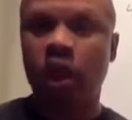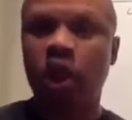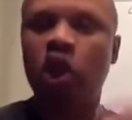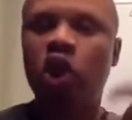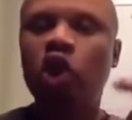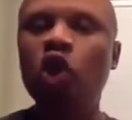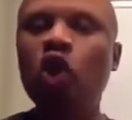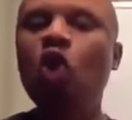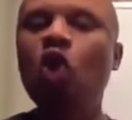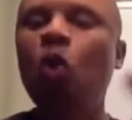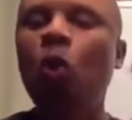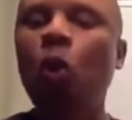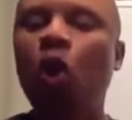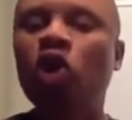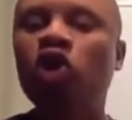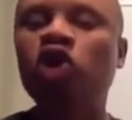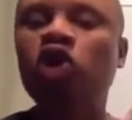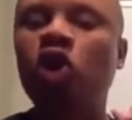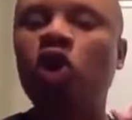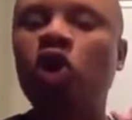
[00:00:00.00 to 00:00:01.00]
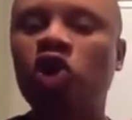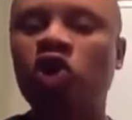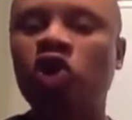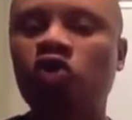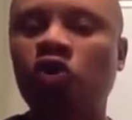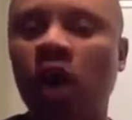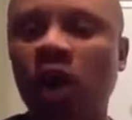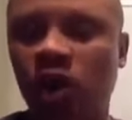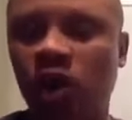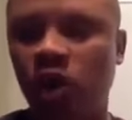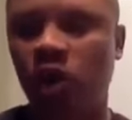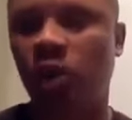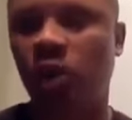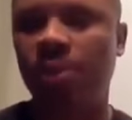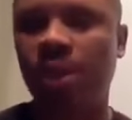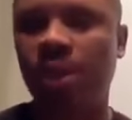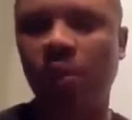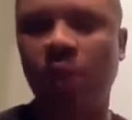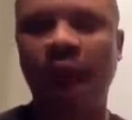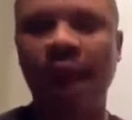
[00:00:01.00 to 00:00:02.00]
You want your structure to
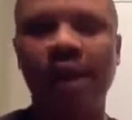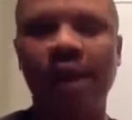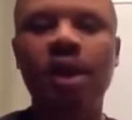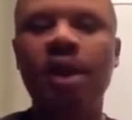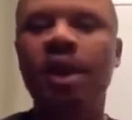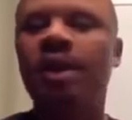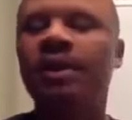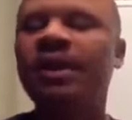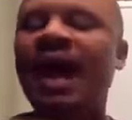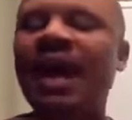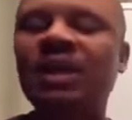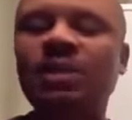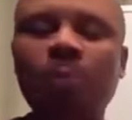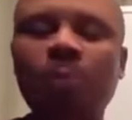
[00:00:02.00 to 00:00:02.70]
be right. That's